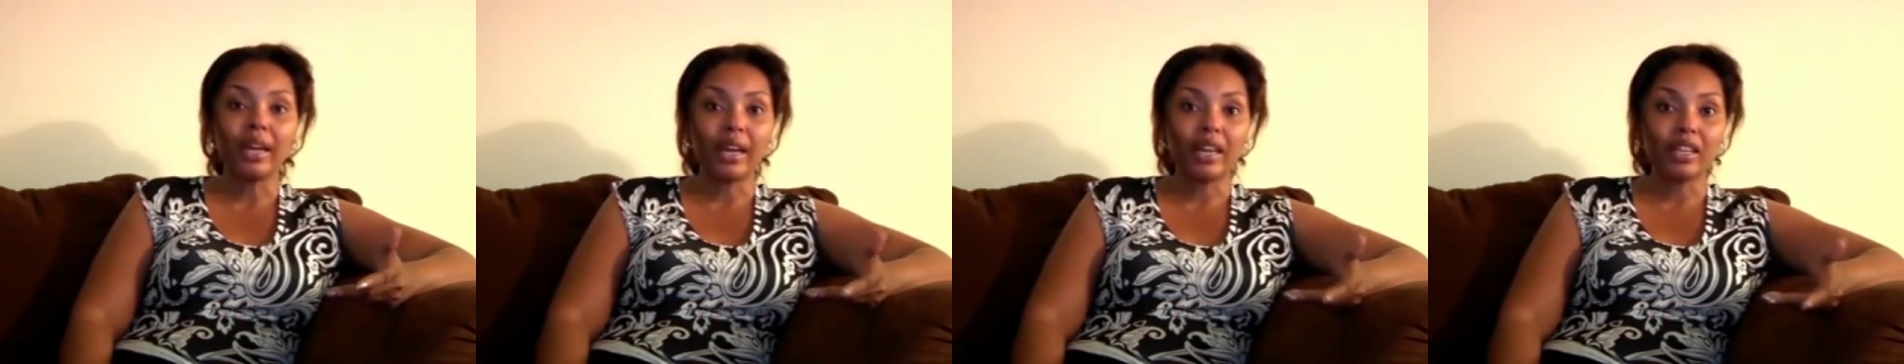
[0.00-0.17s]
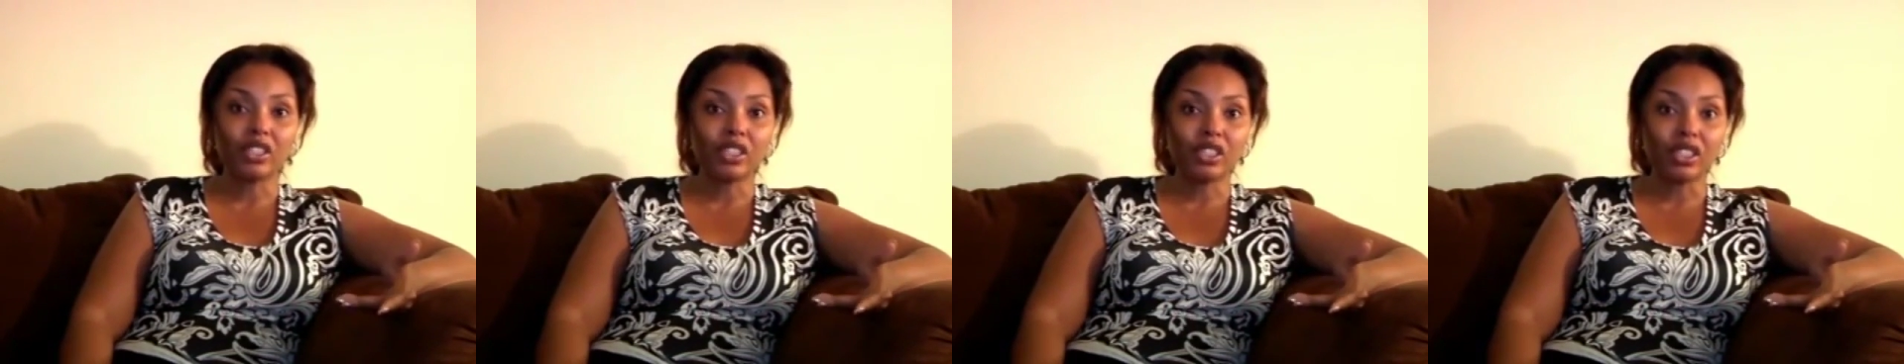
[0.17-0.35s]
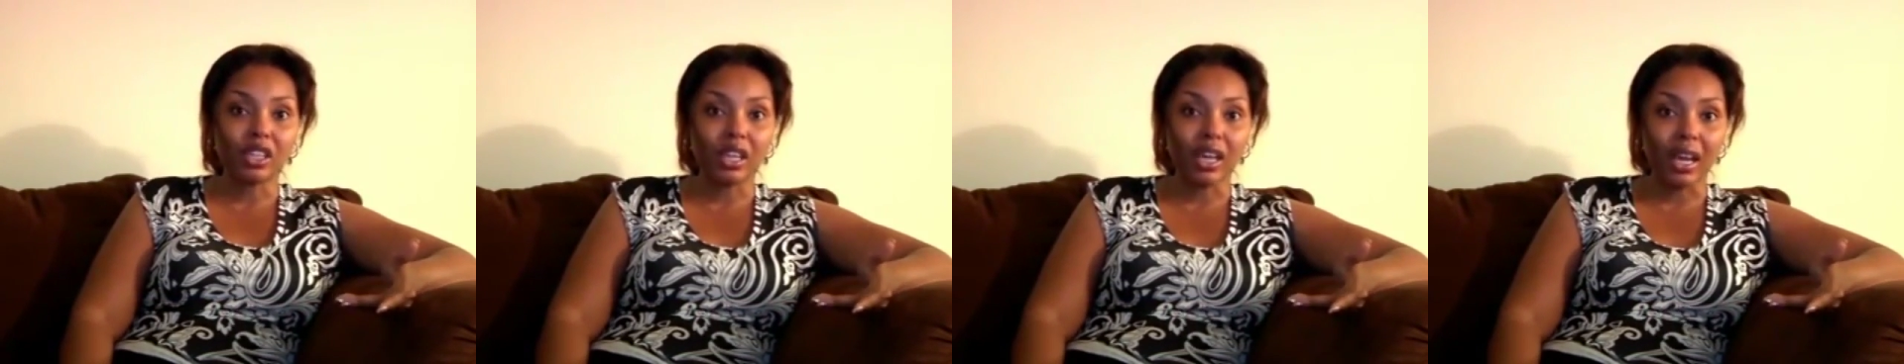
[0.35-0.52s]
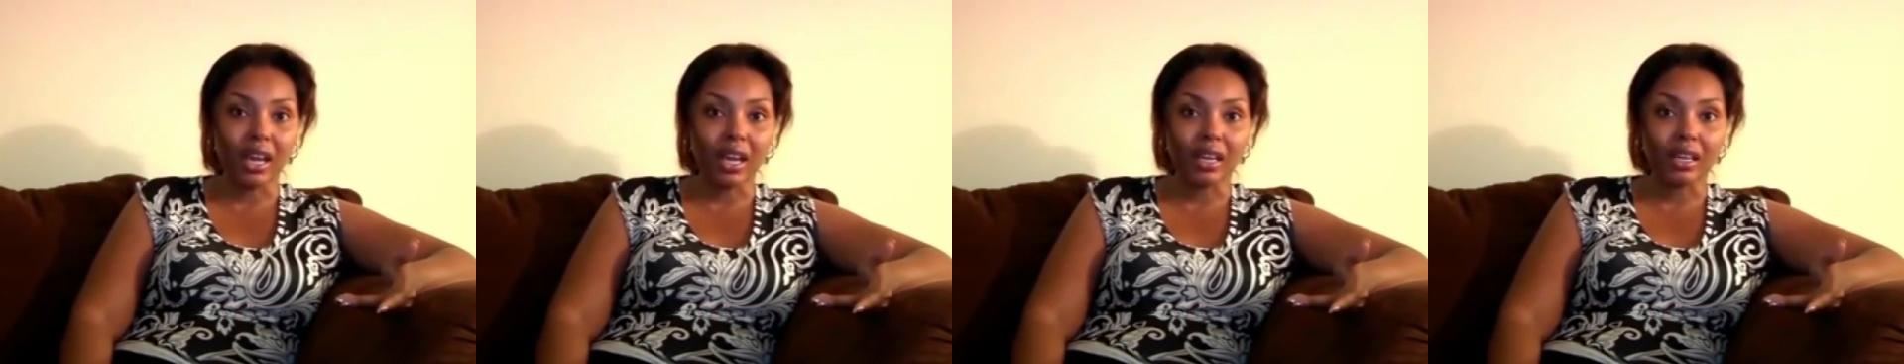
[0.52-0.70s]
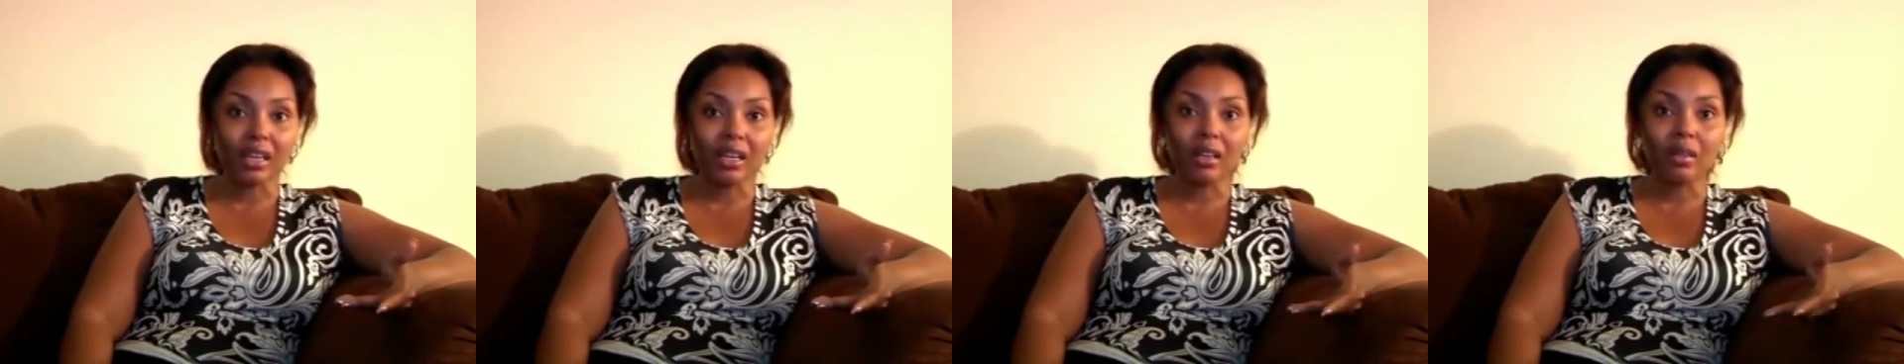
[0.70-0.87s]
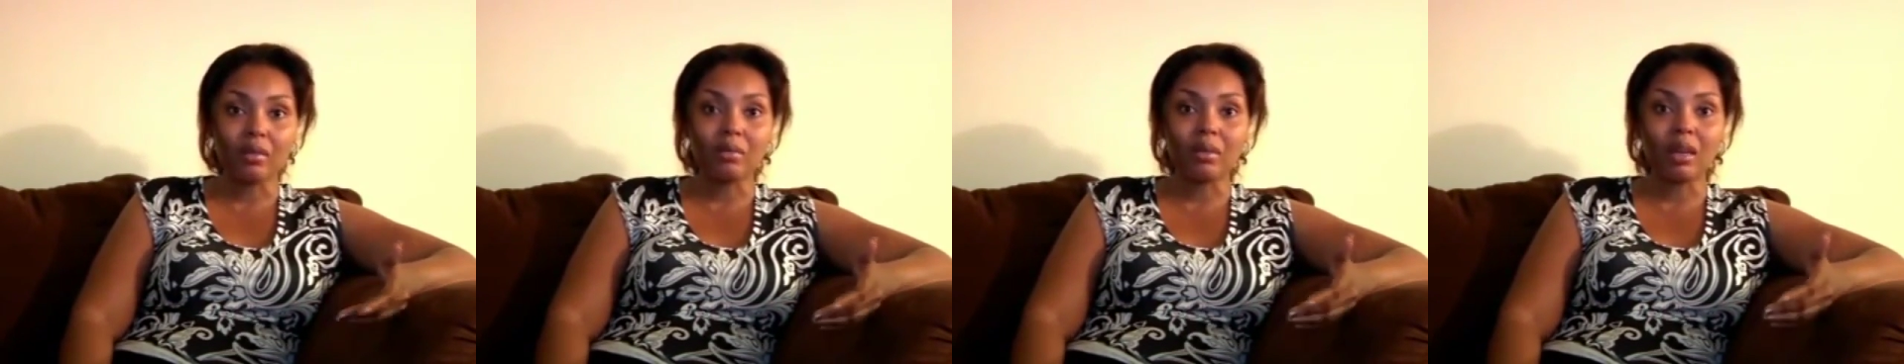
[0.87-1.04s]

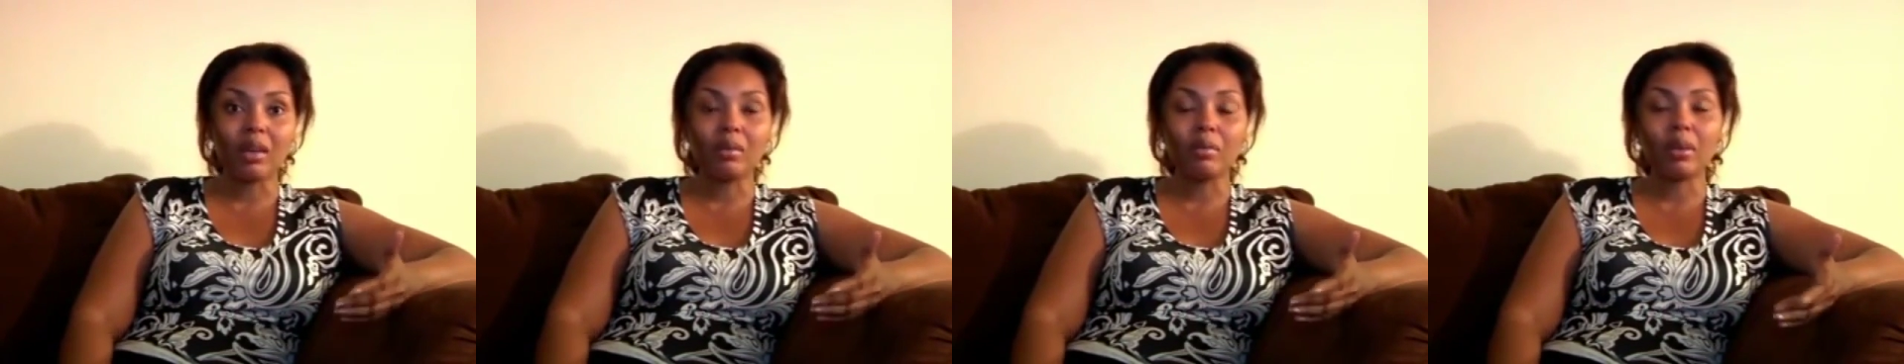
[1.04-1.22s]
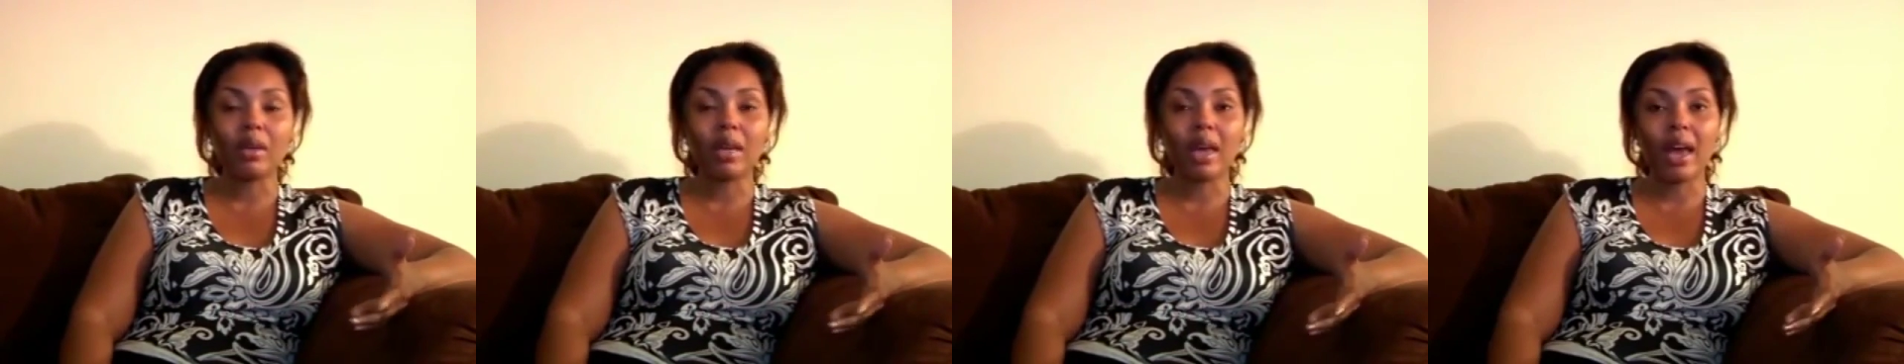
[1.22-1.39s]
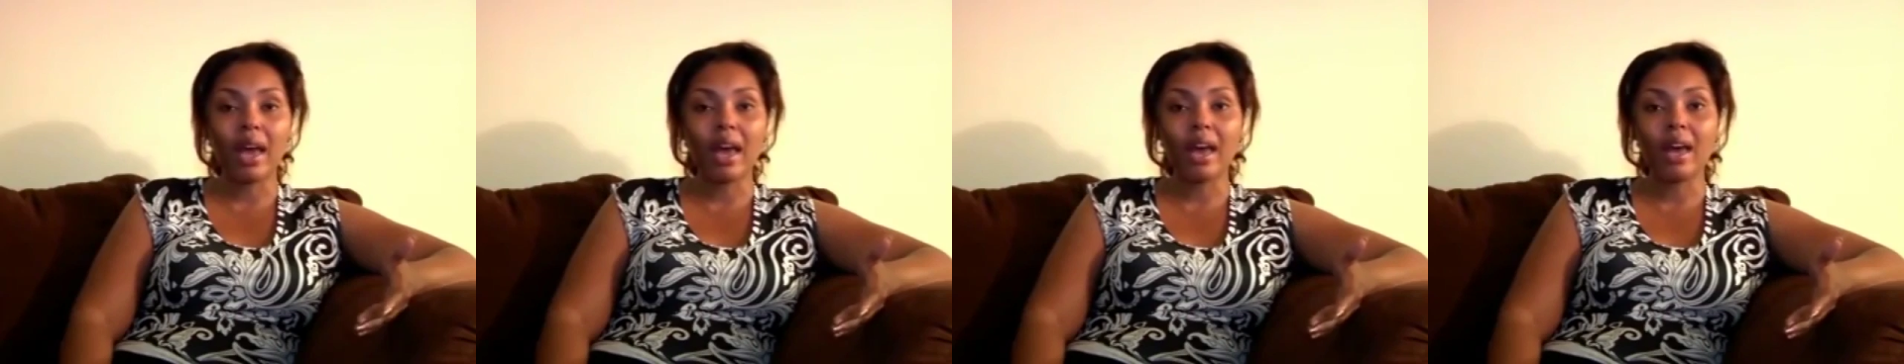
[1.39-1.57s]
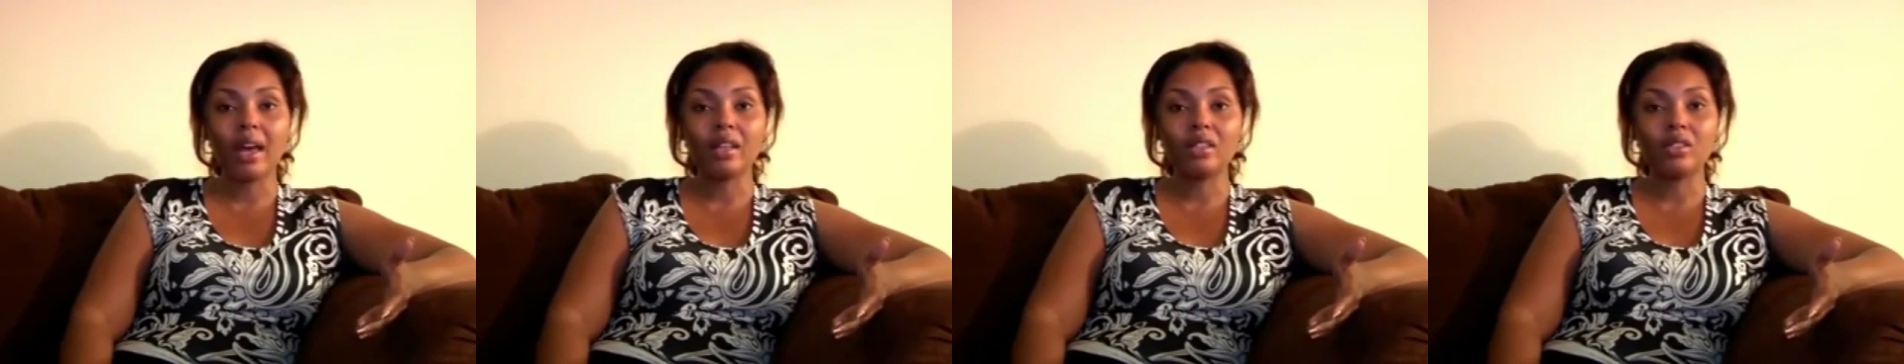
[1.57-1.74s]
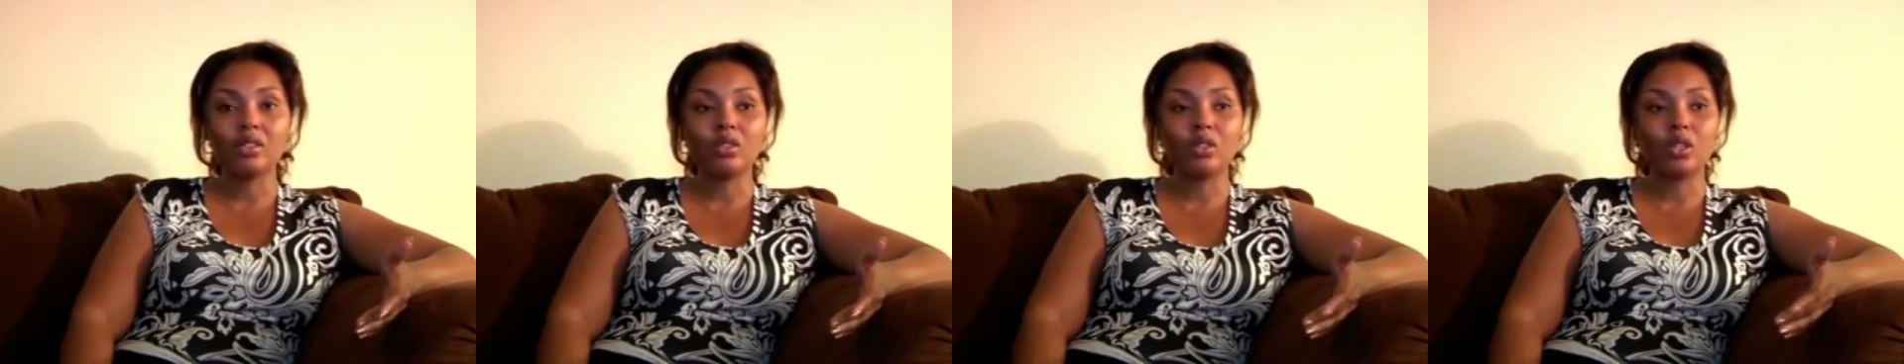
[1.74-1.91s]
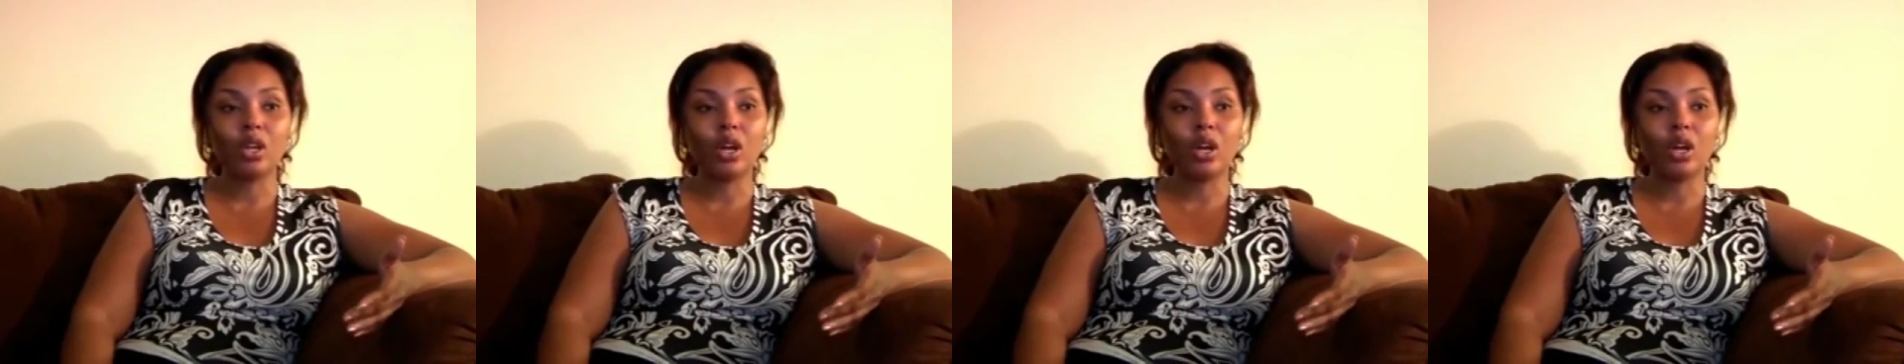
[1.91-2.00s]
educated, maybe has,